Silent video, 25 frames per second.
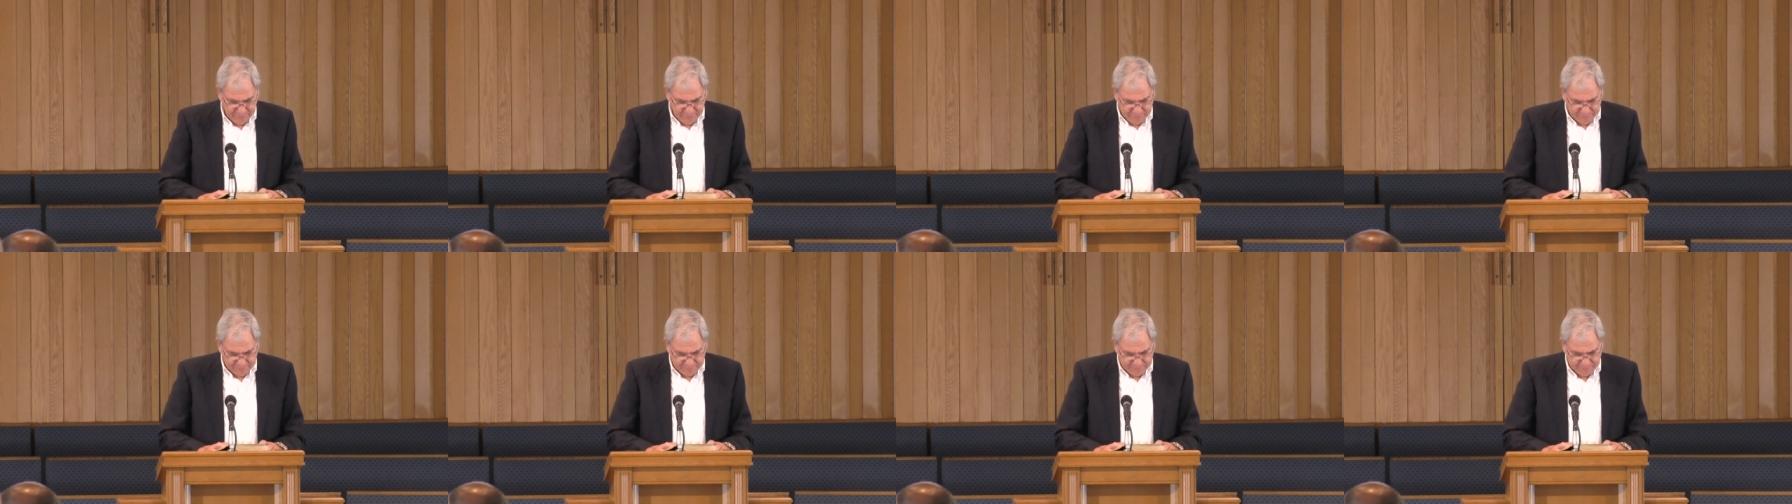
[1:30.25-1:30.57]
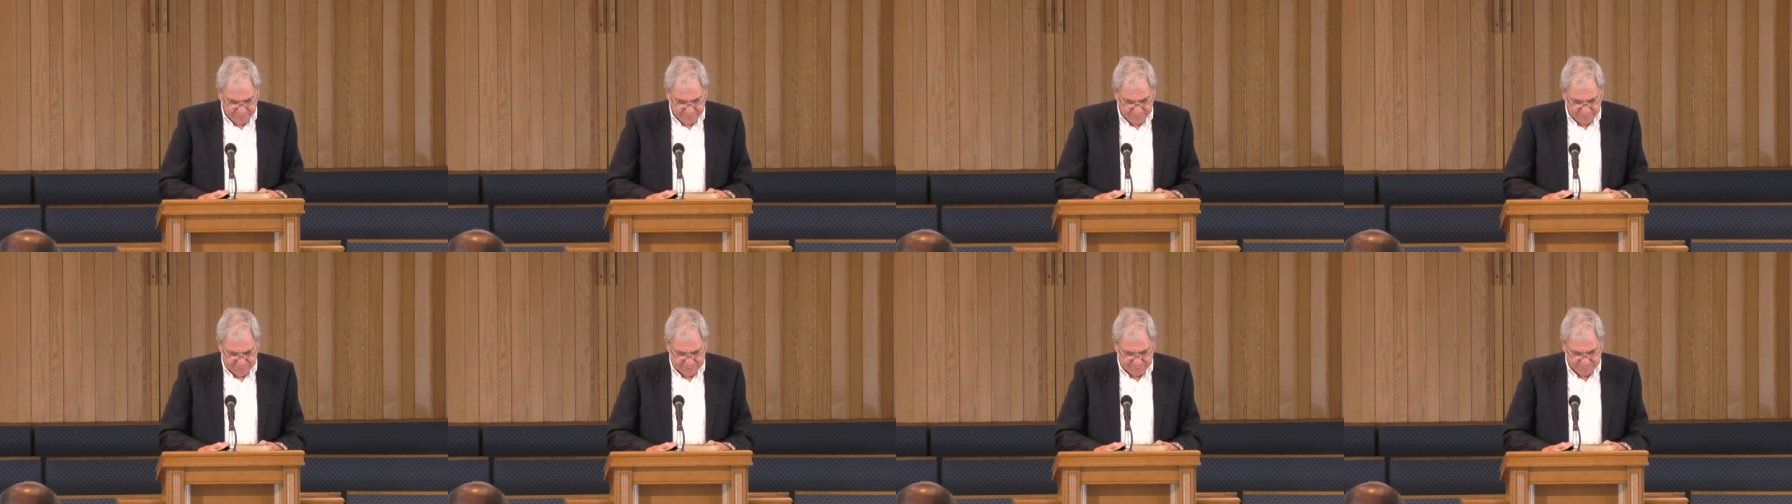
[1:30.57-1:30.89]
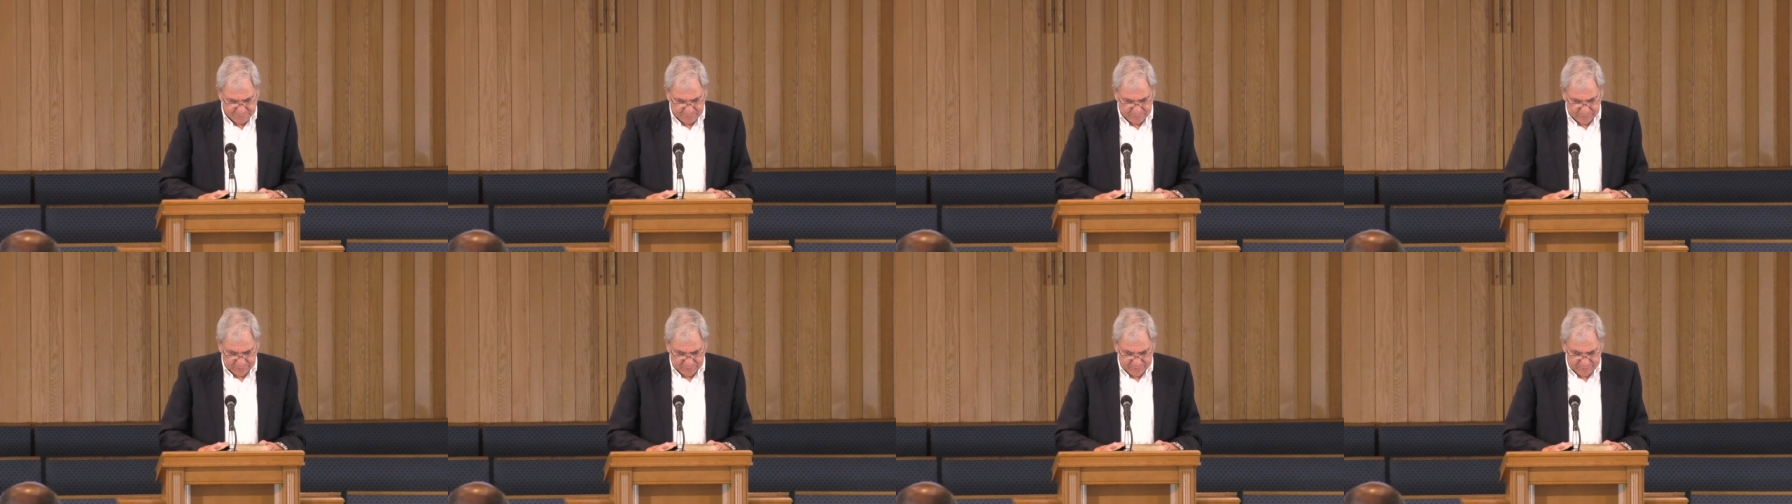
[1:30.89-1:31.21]
from its
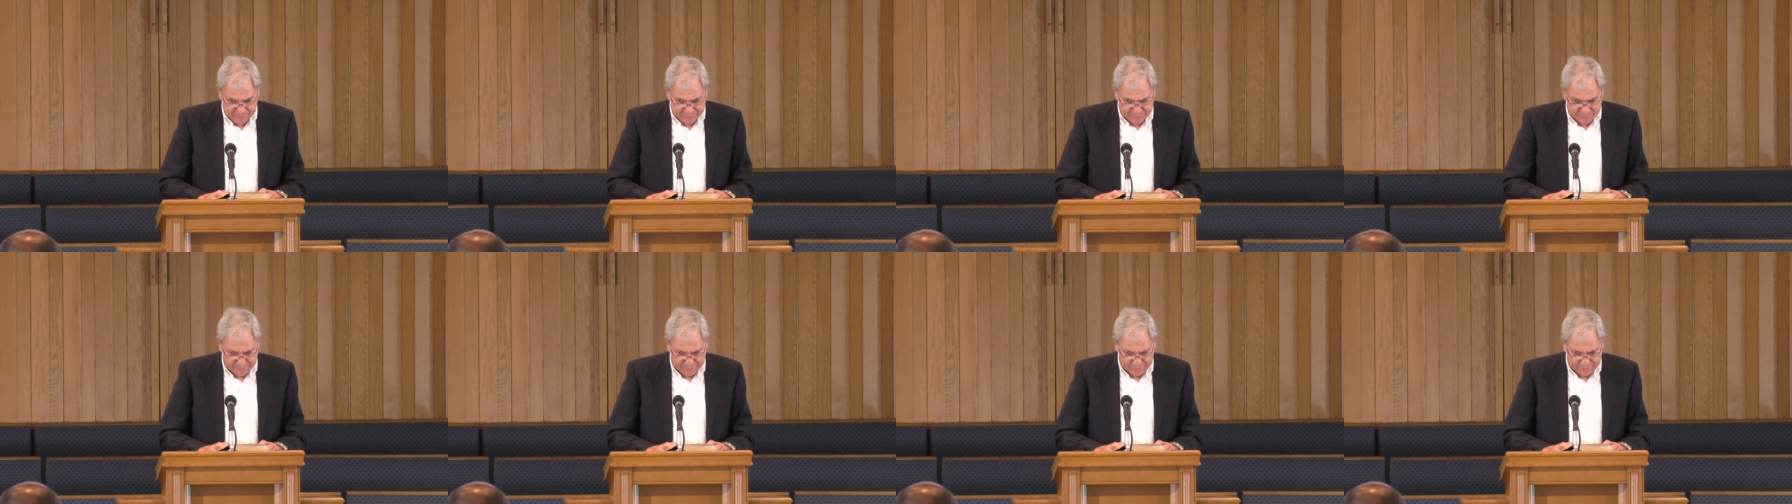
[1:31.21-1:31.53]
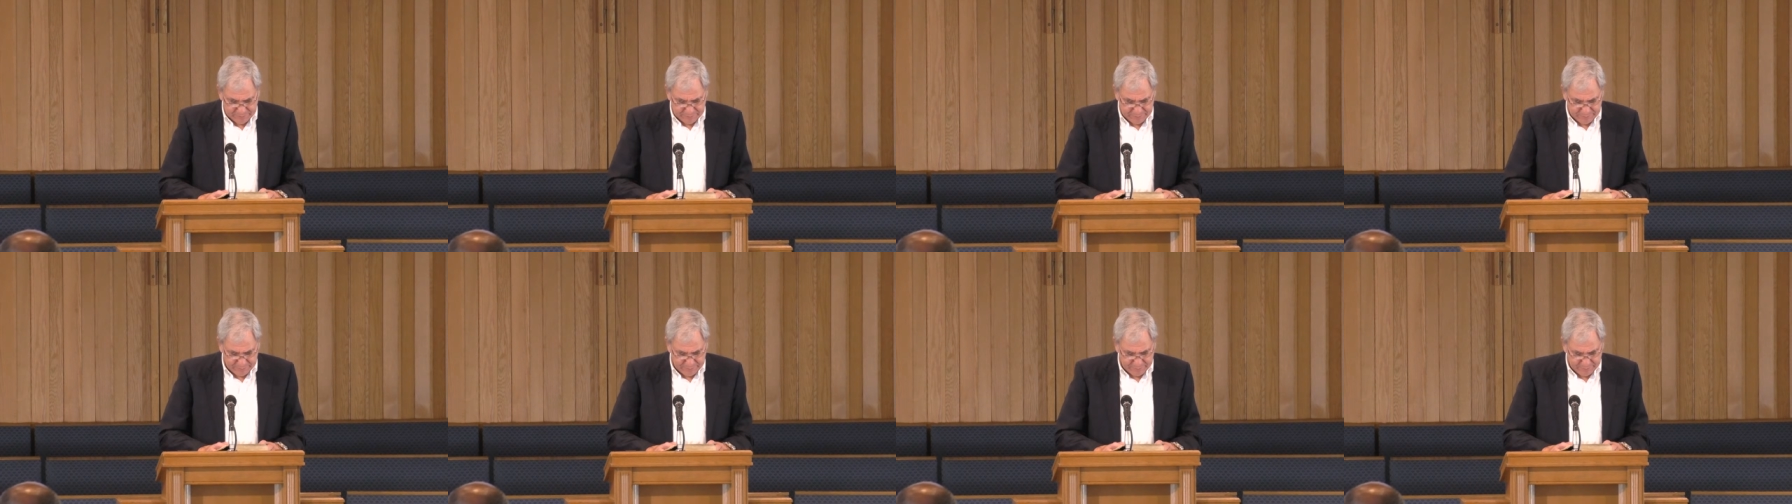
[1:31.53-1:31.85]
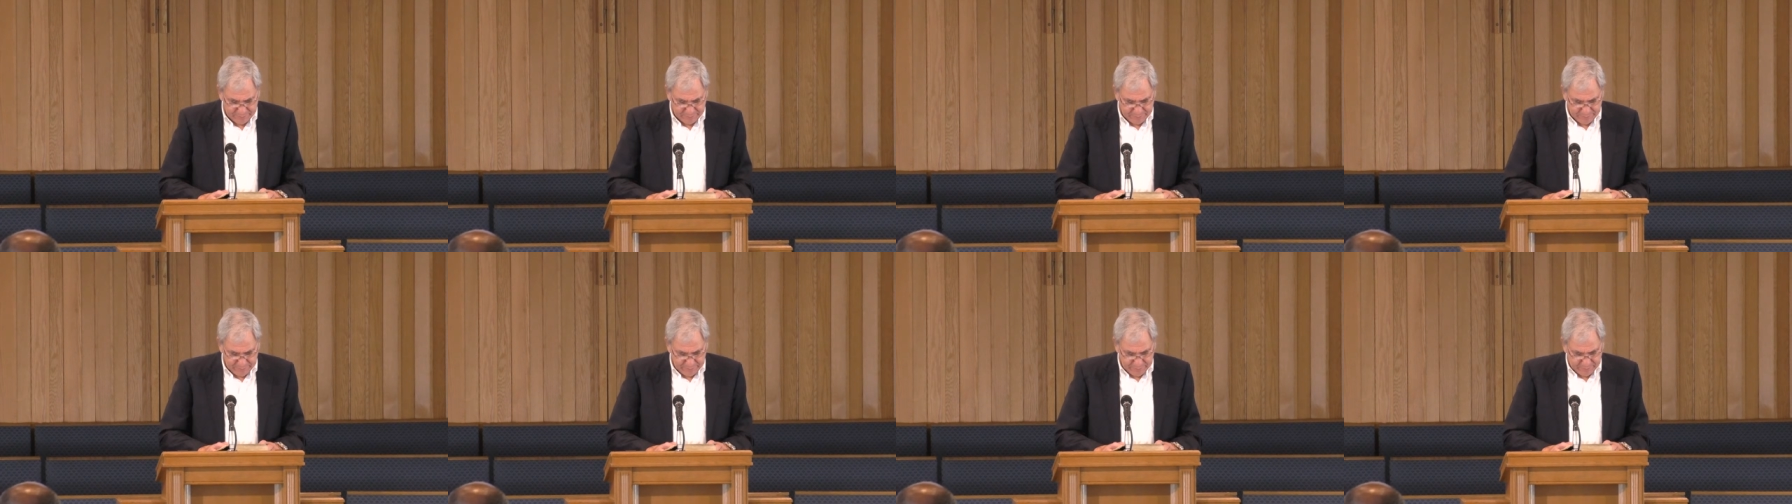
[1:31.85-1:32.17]
place,
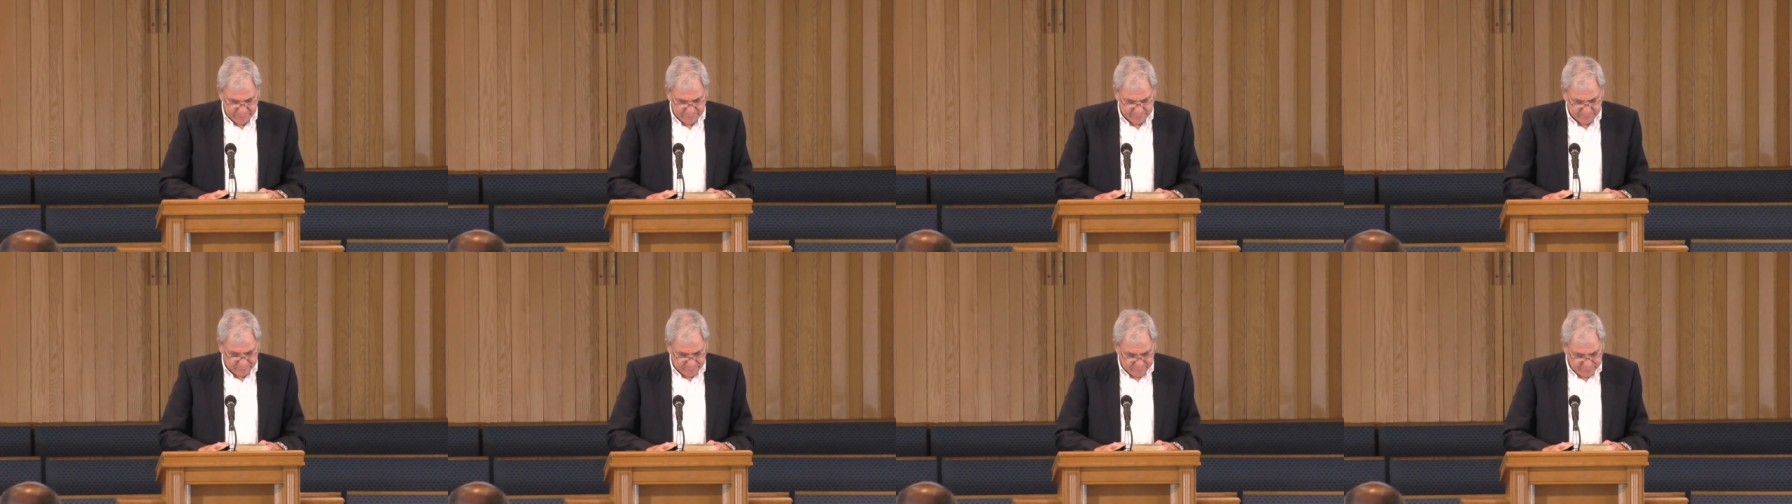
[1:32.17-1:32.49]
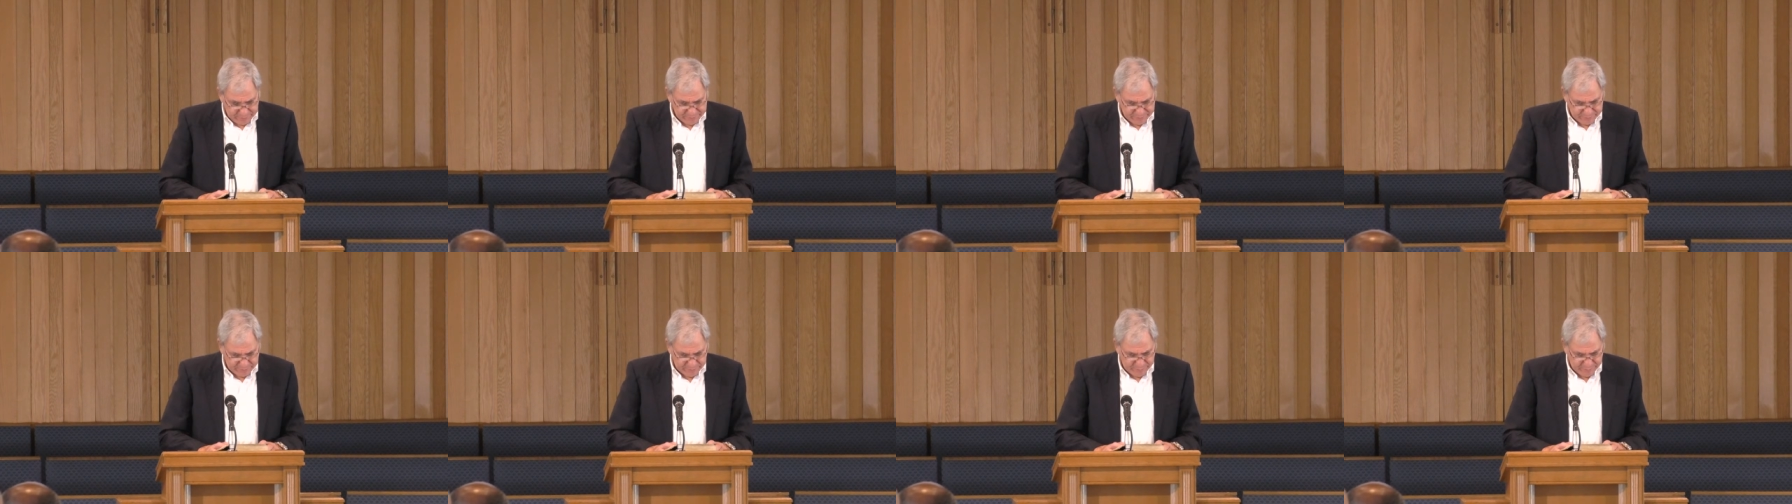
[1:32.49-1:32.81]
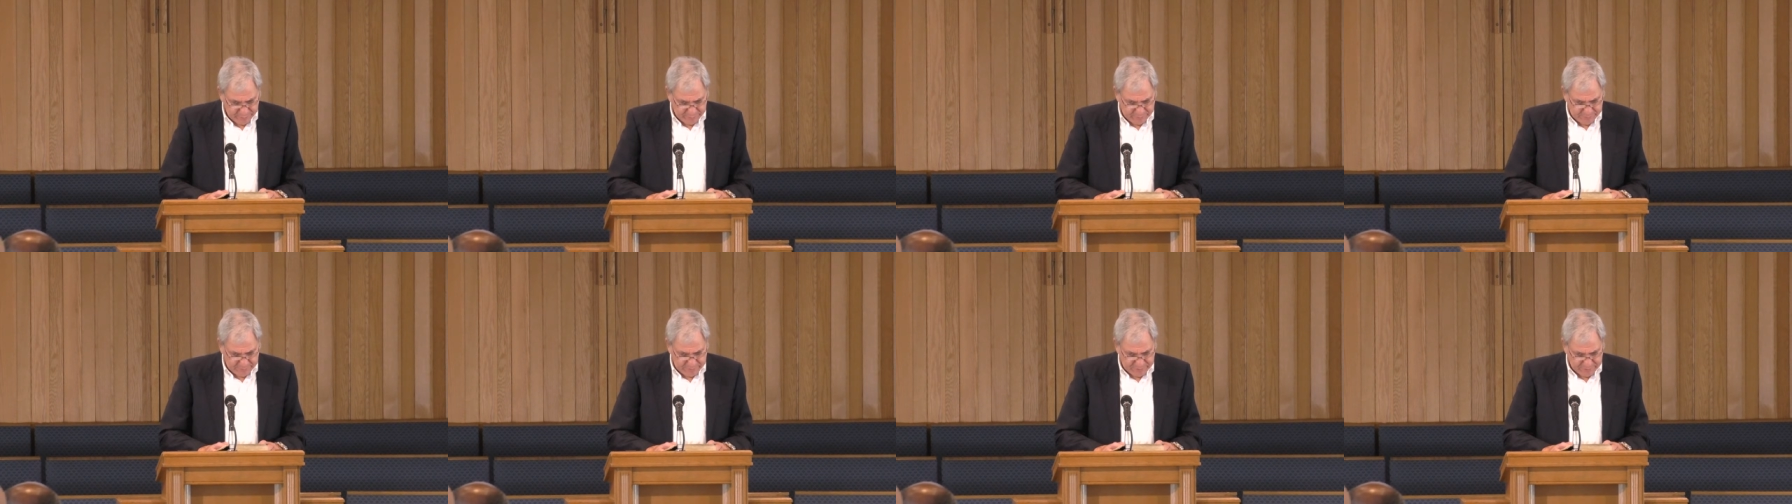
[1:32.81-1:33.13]
unless you
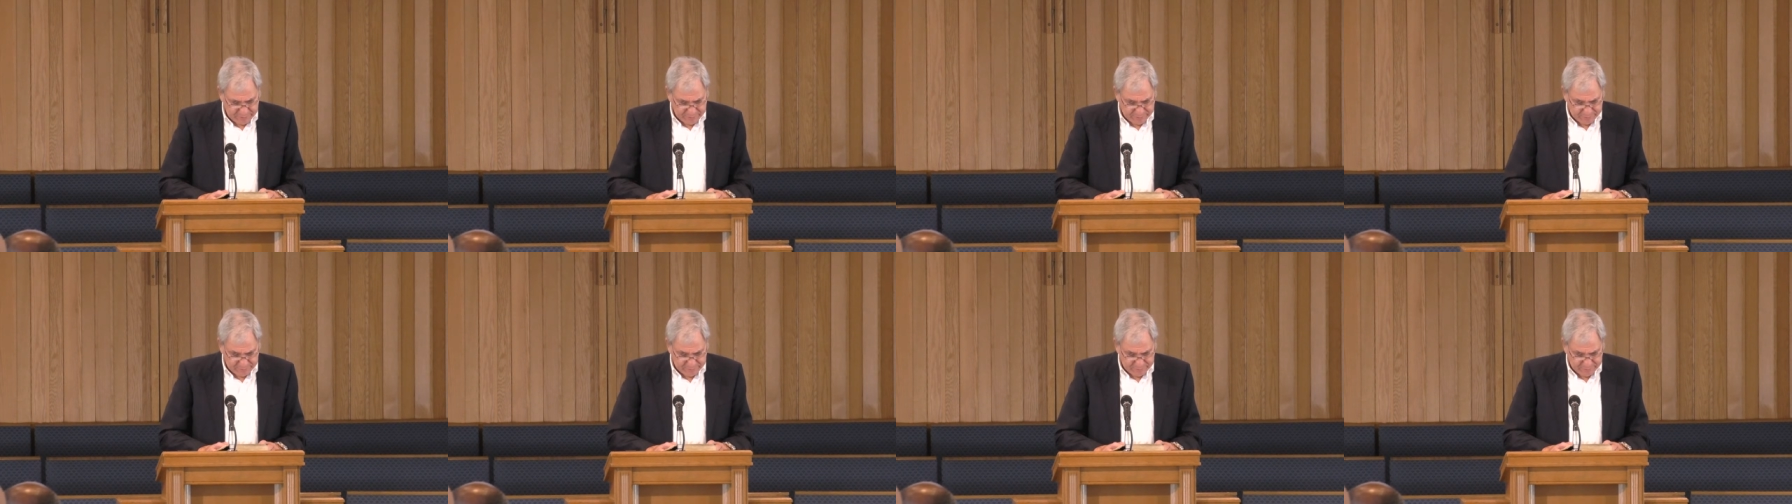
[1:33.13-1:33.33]
repent.